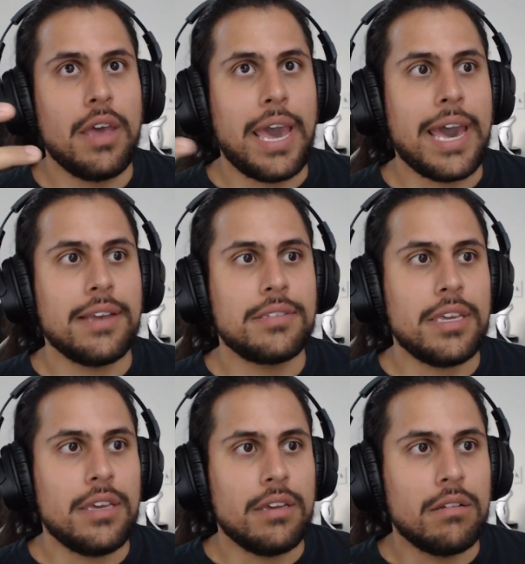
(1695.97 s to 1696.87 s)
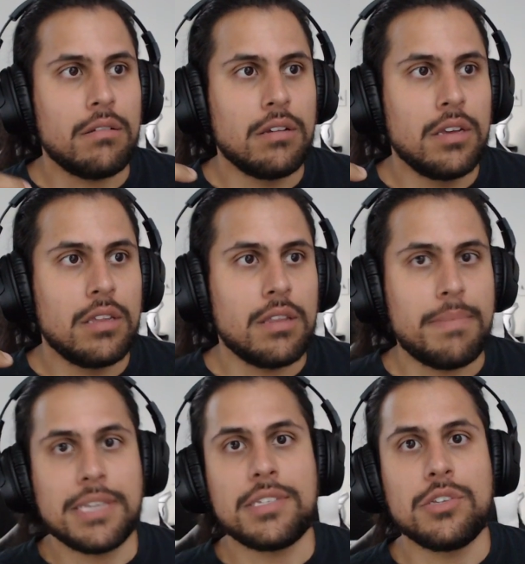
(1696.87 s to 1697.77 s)
act in the
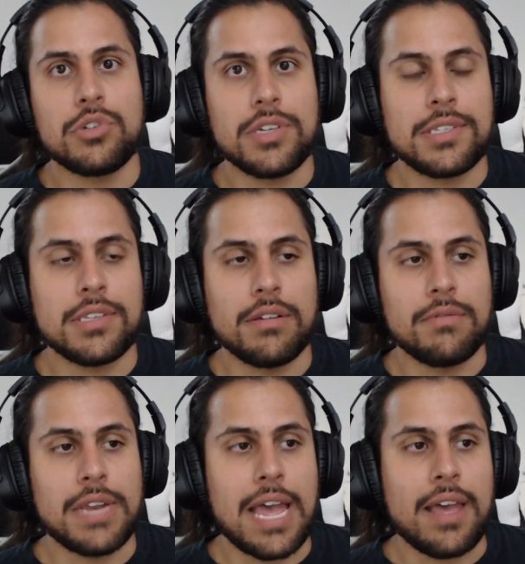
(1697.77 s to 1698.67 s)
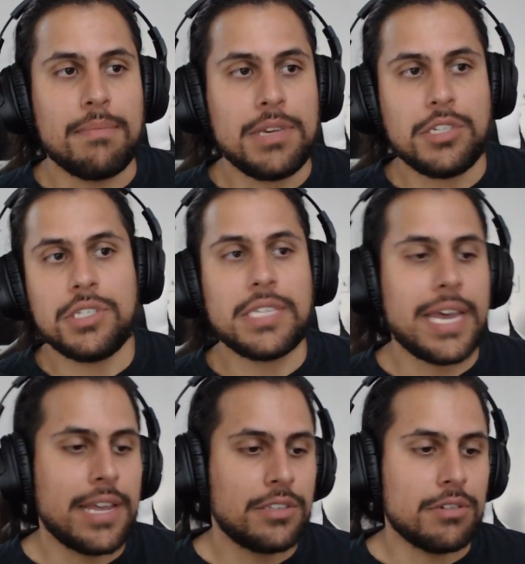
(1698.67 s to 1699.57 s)
best interests of not PG
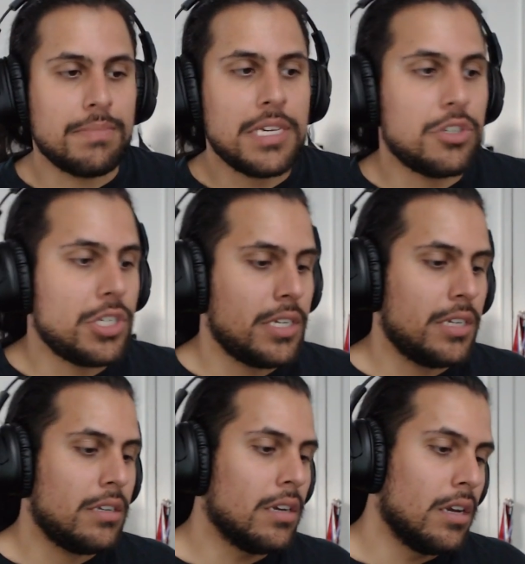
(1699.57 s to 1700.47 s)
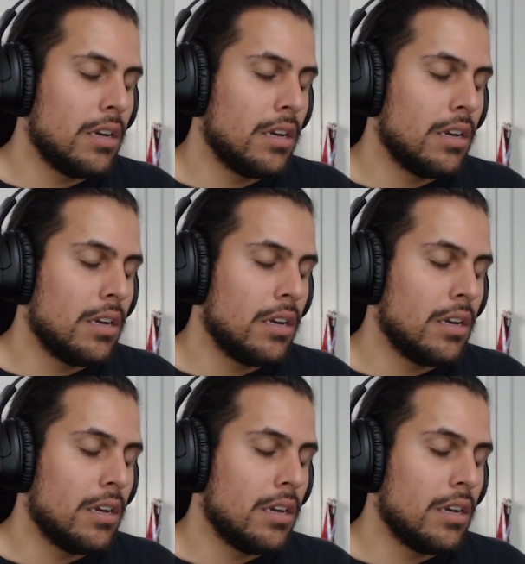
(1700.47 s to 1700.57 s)
Stats or PG